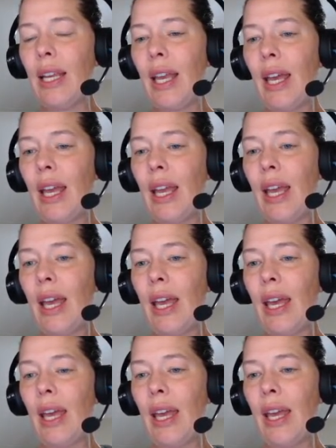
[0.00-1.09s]

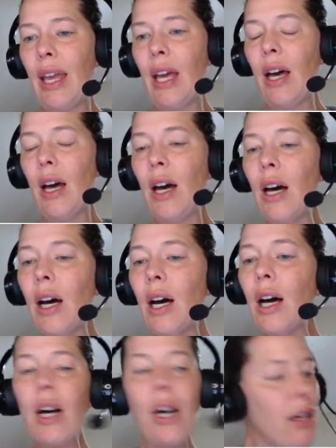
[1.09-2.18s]
Ka
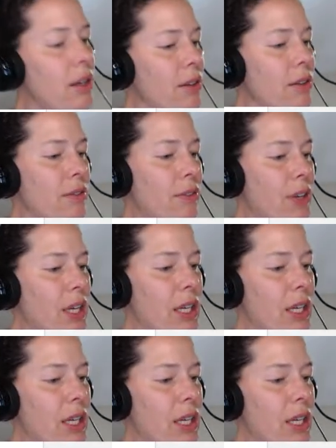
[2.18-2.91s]
of,